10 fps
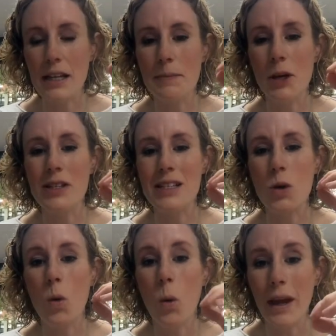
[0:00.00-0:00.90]
because it's
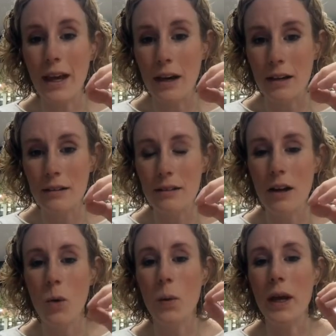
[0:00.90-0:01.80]
quicker.
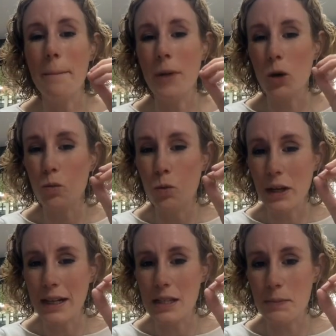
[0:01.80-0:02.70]
We can mark
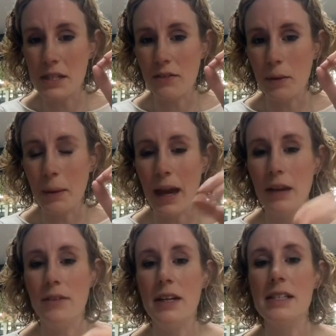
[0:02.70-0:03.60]
really specific
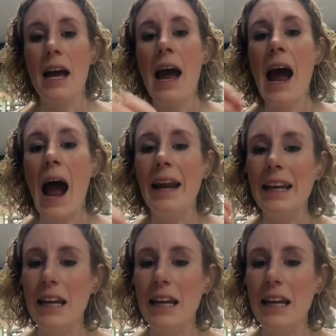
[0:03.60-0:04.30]
behaviours and it